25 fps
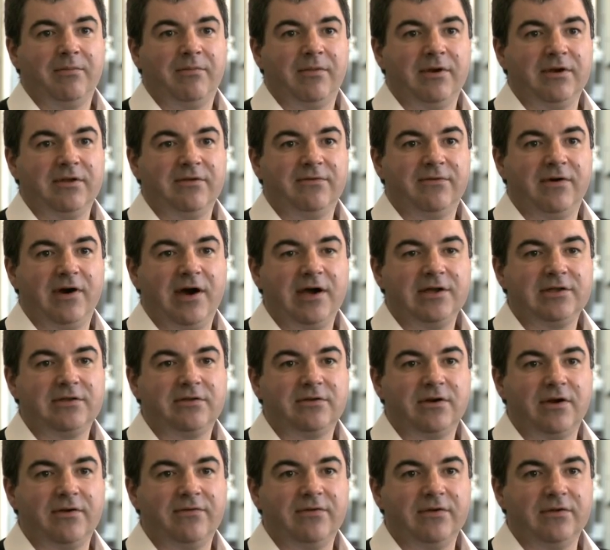modified
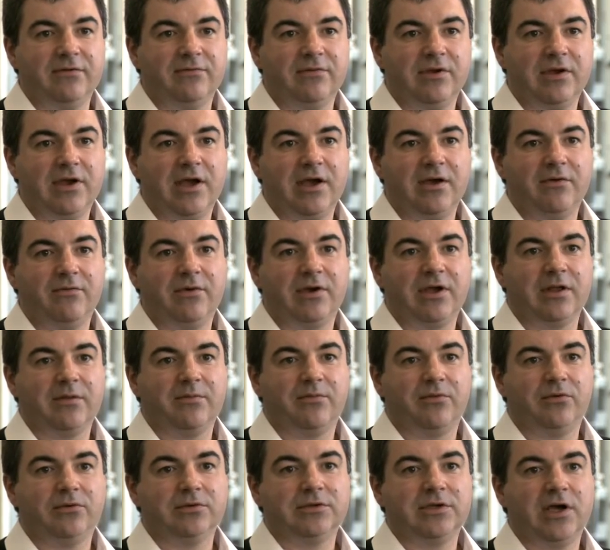graphene we have, we
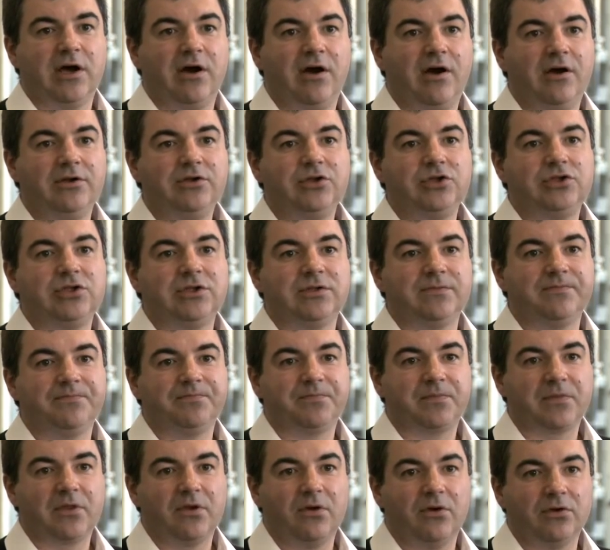can put hydrogen
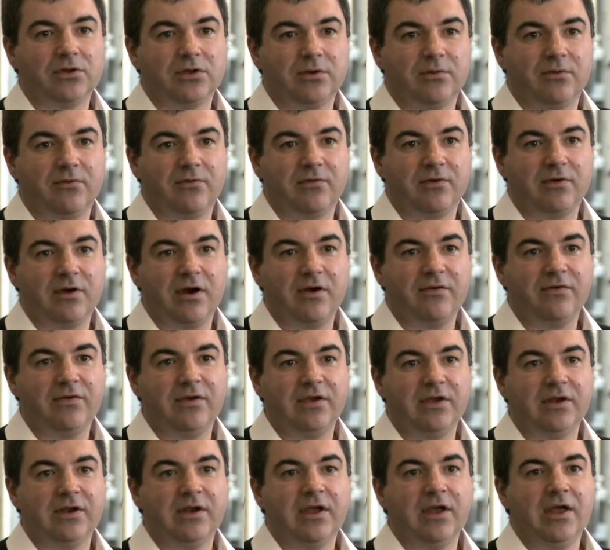on top of
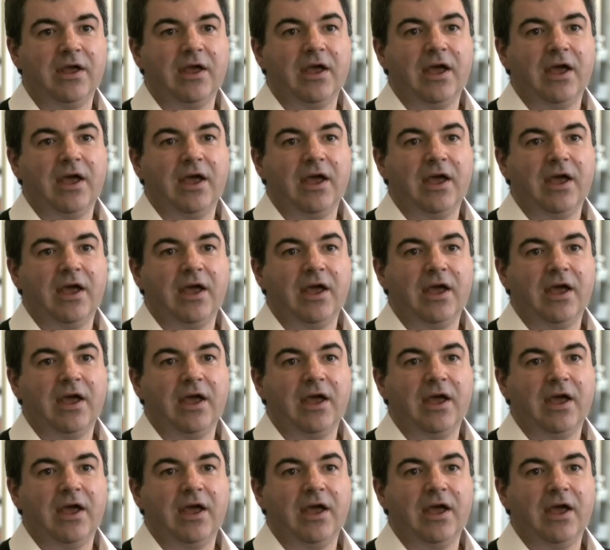graphene